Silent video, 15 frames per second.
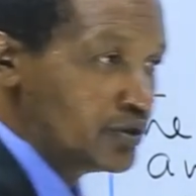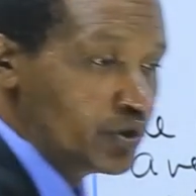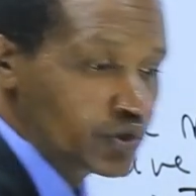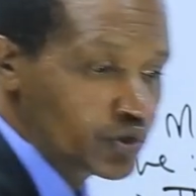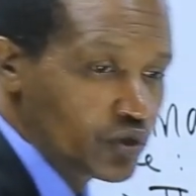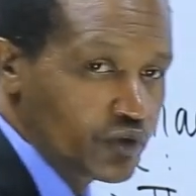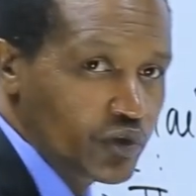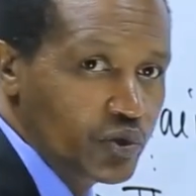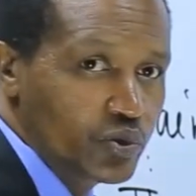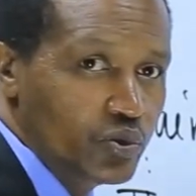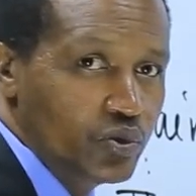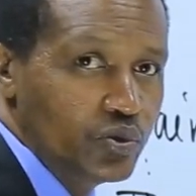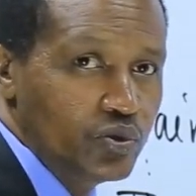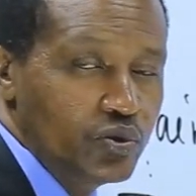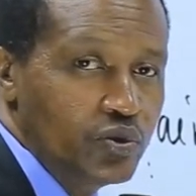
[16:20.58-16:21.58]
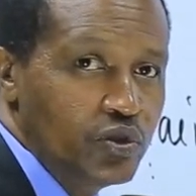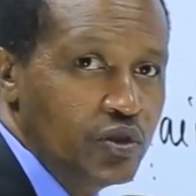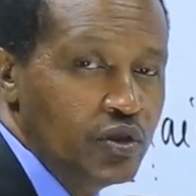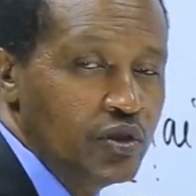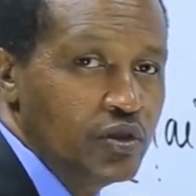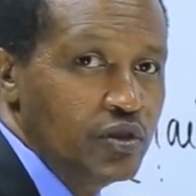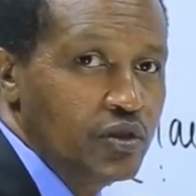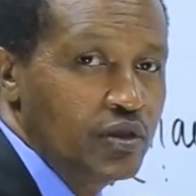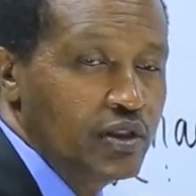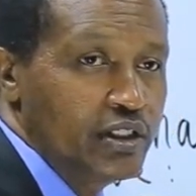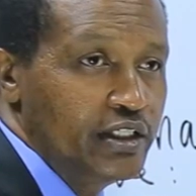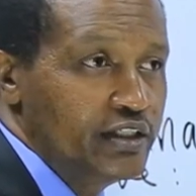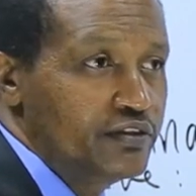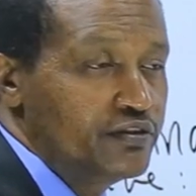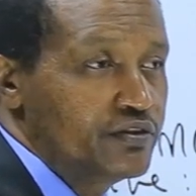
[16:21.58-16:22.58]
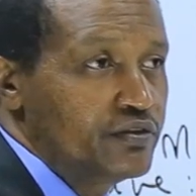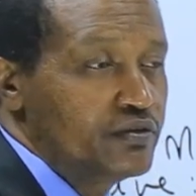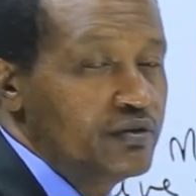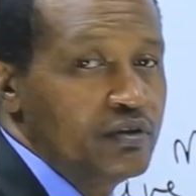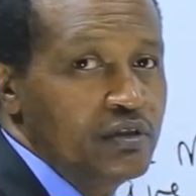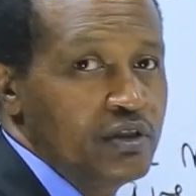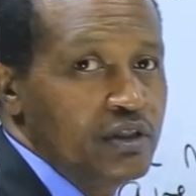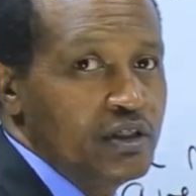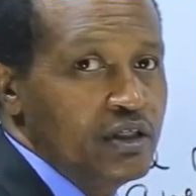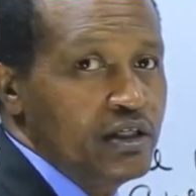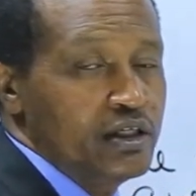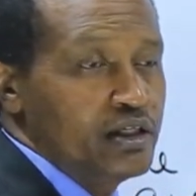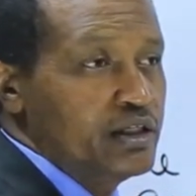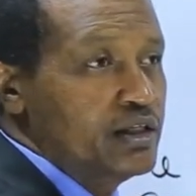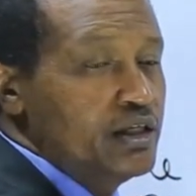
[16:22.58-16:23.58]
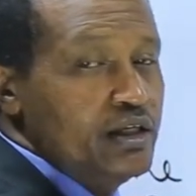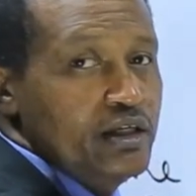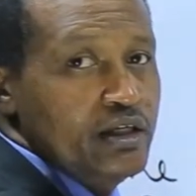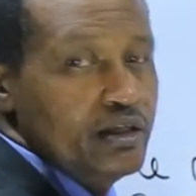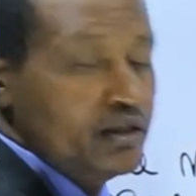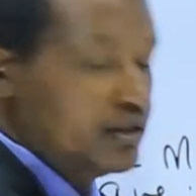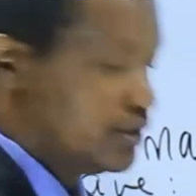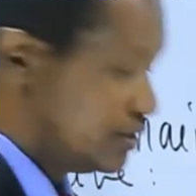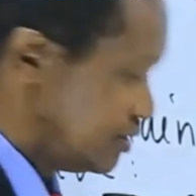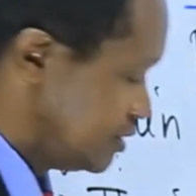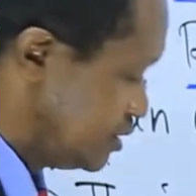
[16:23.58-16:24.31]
Those of you who live